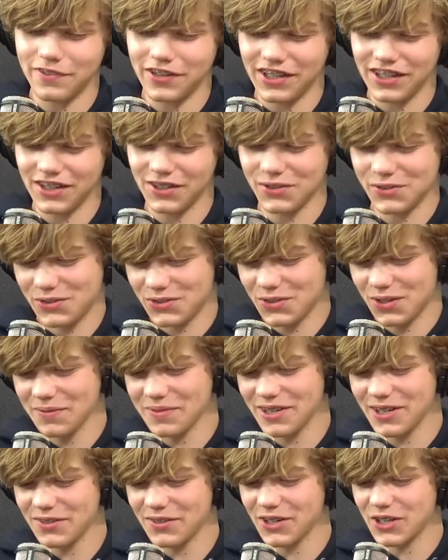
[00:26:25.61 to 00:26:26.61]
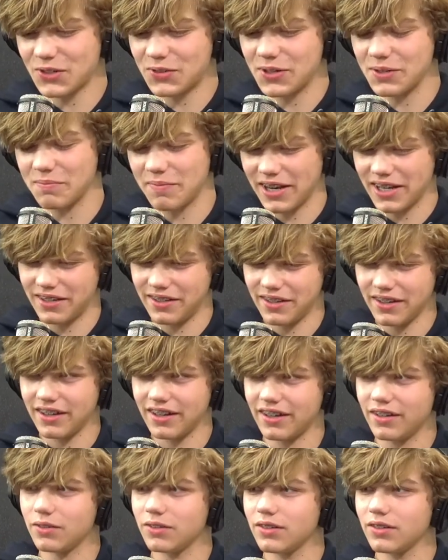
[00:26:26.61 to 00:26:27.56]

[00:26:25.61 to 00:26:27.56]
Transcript: videos, so she I'm gonna record YouTuber? my daughter.